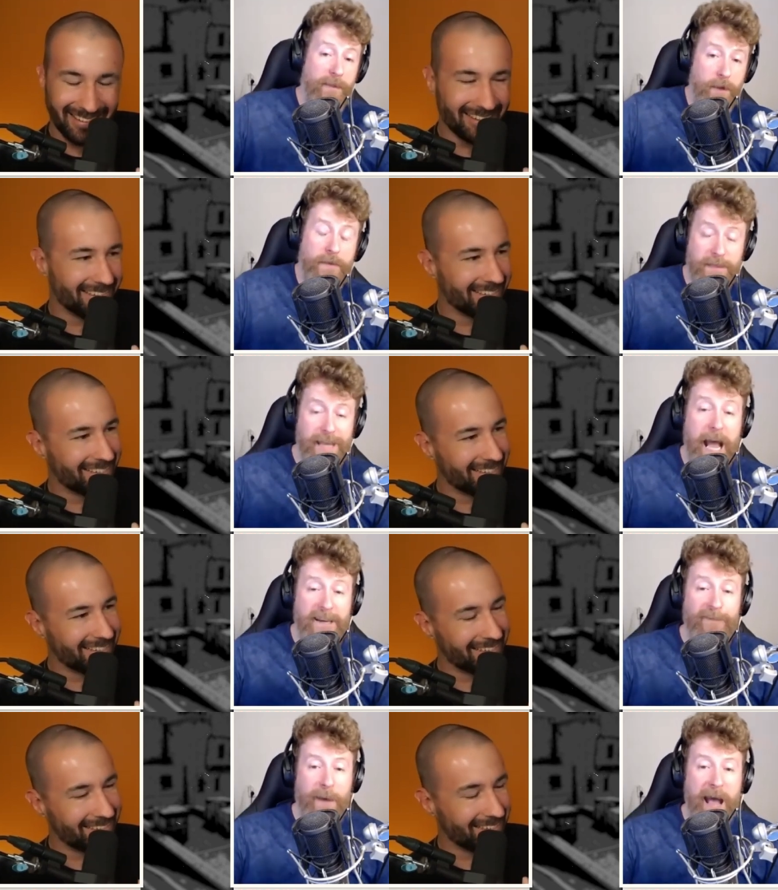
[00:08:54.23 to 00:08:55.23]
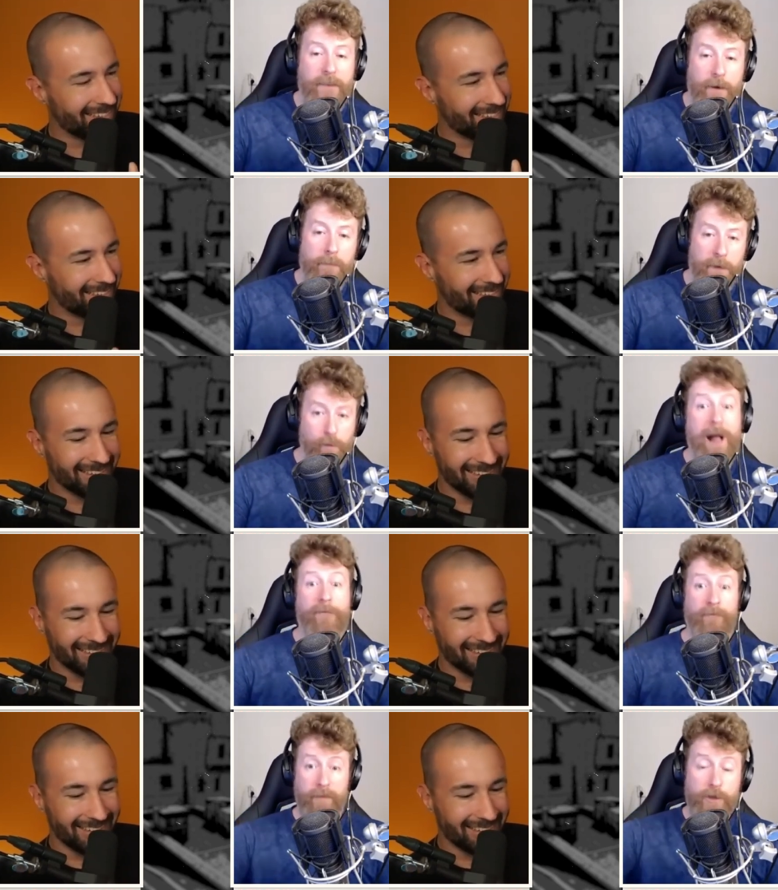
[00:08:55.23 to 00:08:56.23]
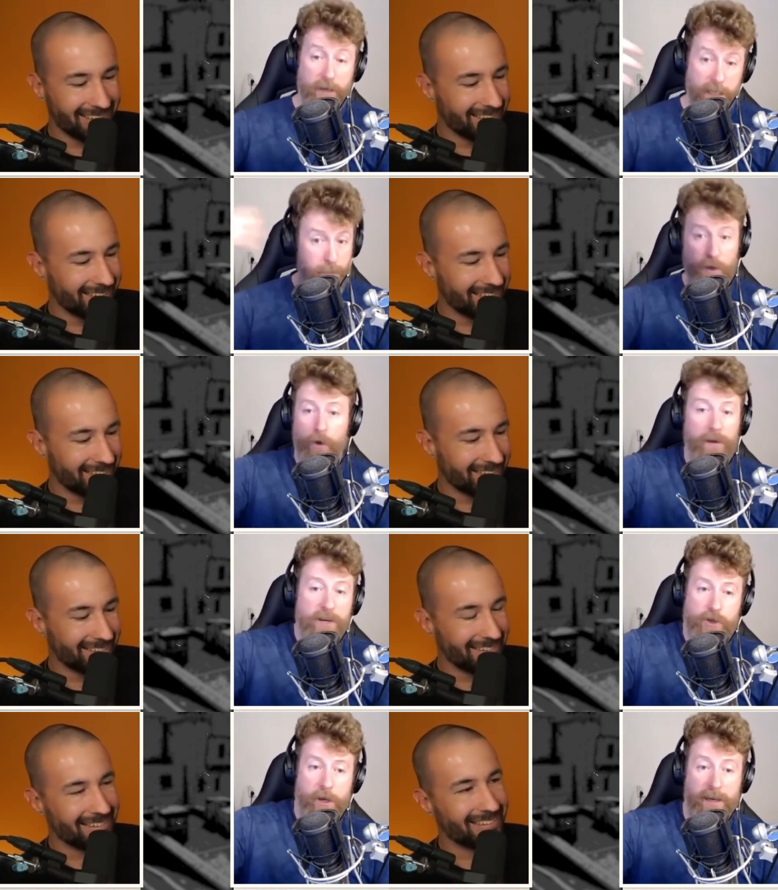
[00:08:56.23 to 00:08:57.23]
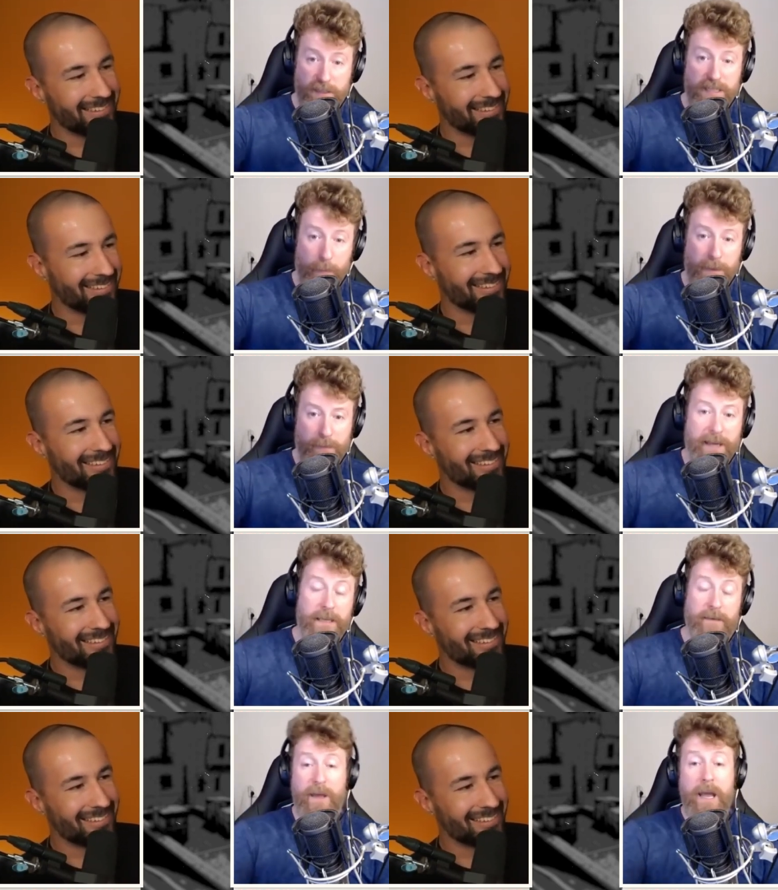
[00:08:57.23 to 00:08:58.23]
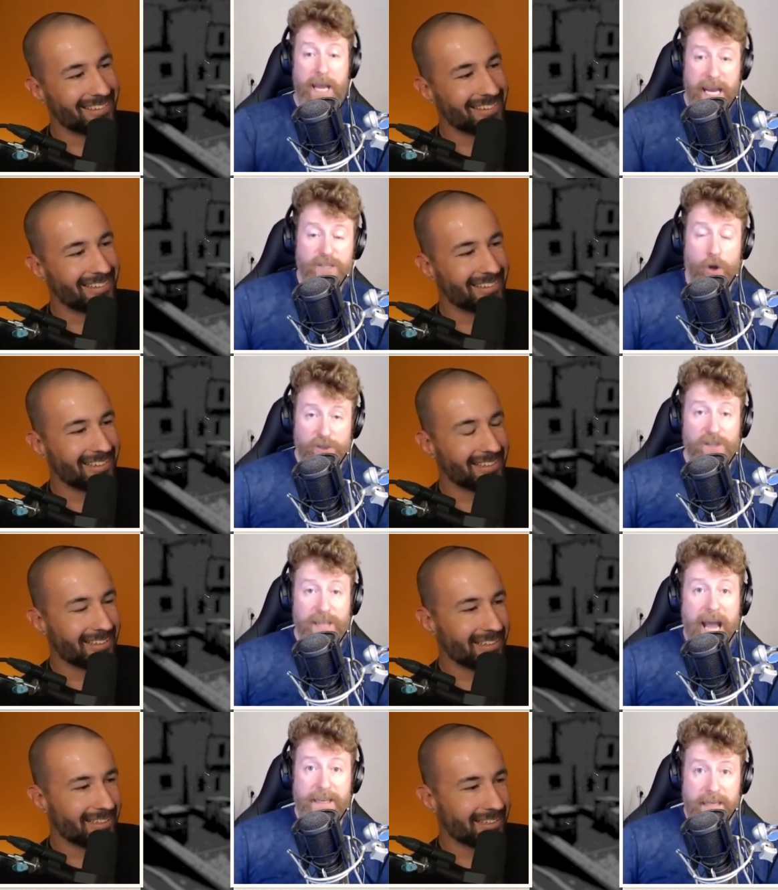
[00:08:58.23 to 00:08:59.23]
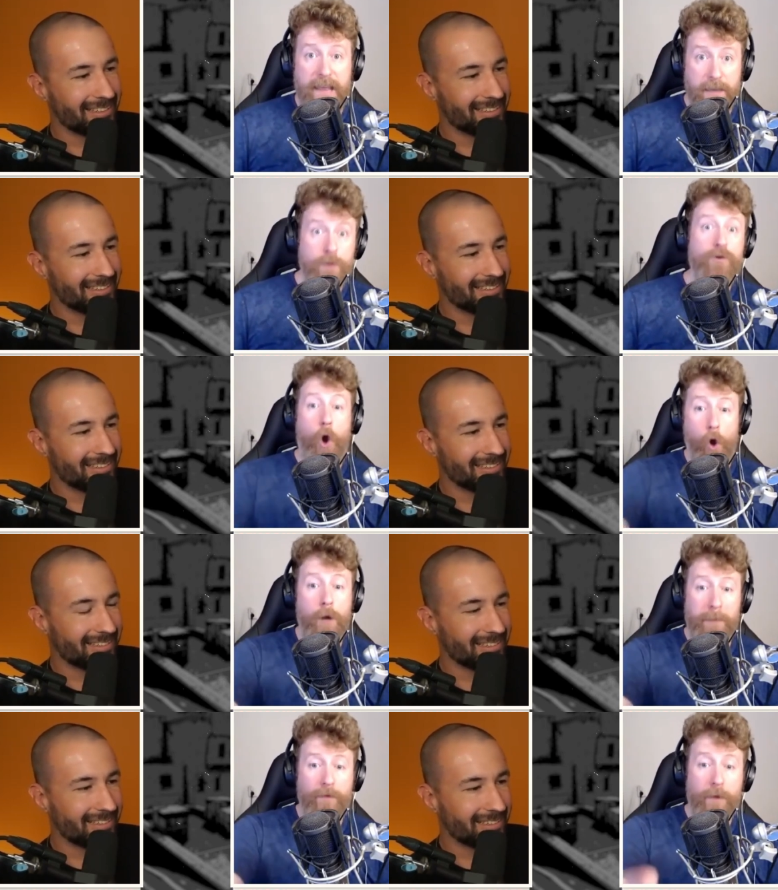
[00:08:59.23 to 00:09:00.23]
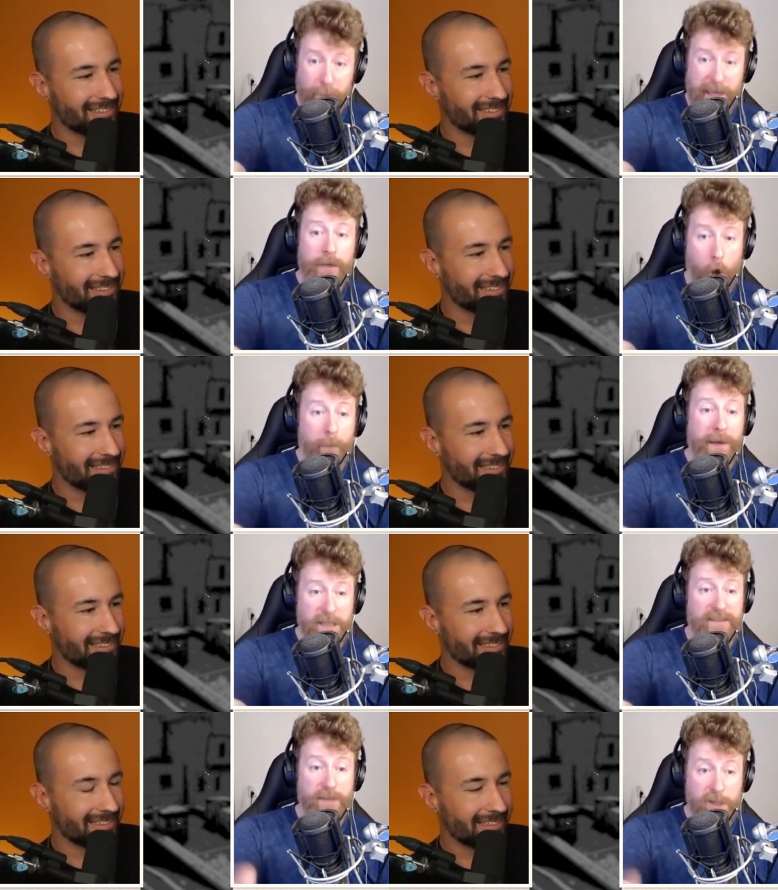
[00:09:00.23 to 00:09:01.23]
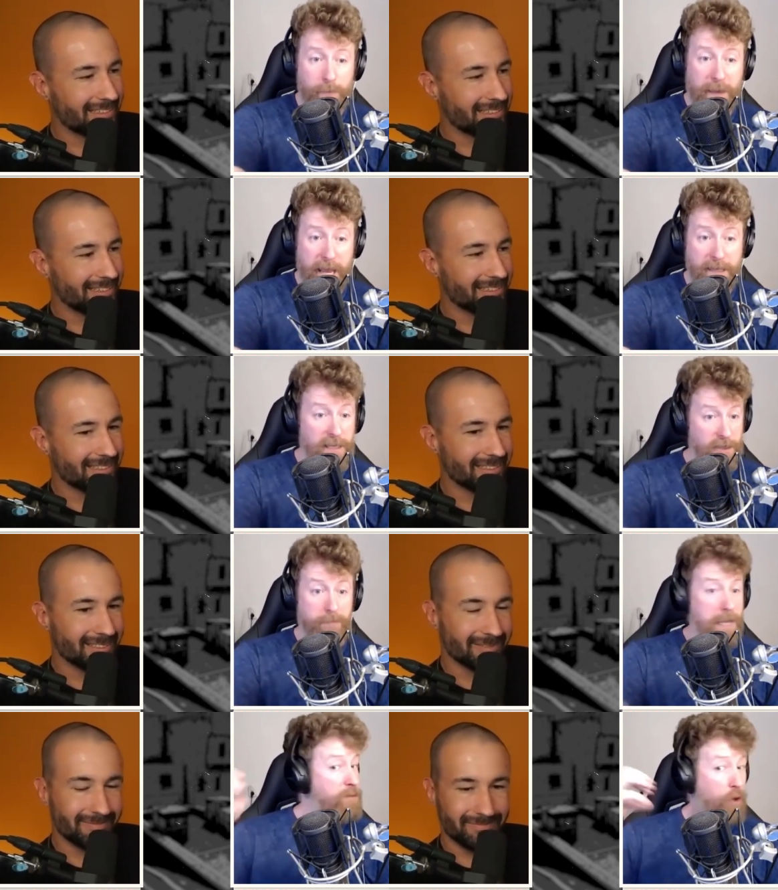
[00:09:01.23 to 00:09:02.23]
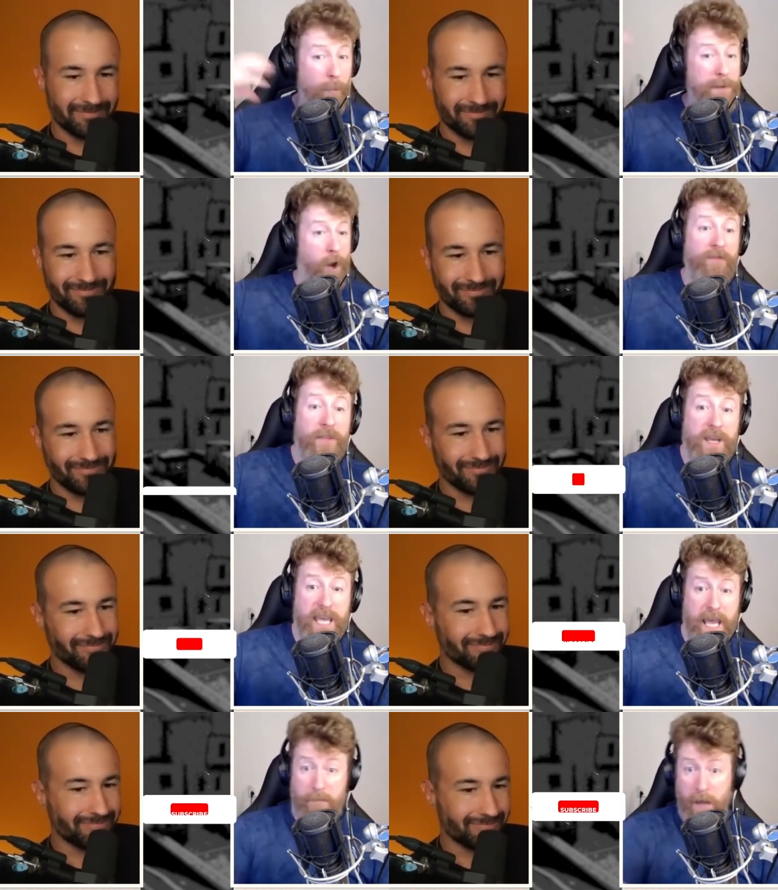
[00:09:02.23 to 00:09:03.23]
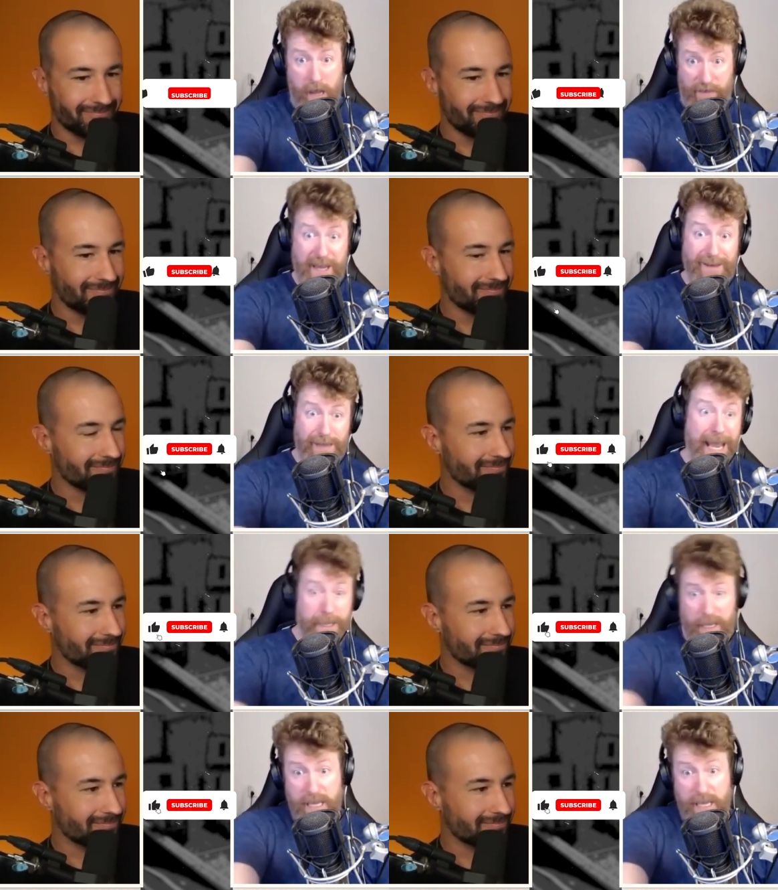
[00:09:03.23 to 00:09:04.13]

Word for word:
Speaker 1: the other side of By the Numbers, while from Richard, it's purely a journalistic perspective. It's also the idea that you talk about the big topics in the space that sometimes go beyond the game. Things like